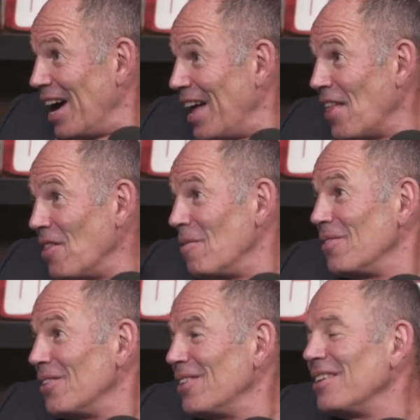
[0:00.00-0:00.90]
so and that the,
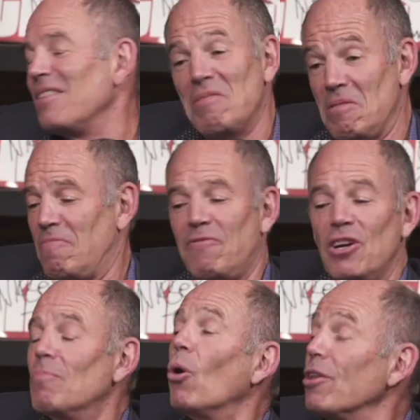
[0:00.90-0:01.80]
freed him up.
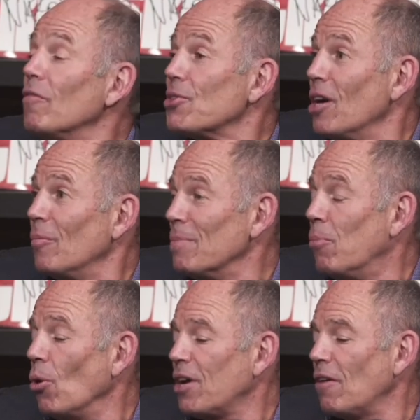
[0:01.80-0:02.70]
Freed both of us up. We
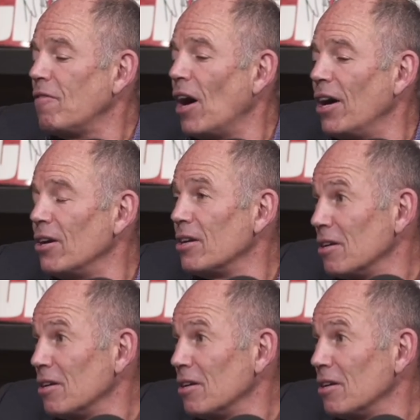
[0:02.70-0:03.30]
both got fired.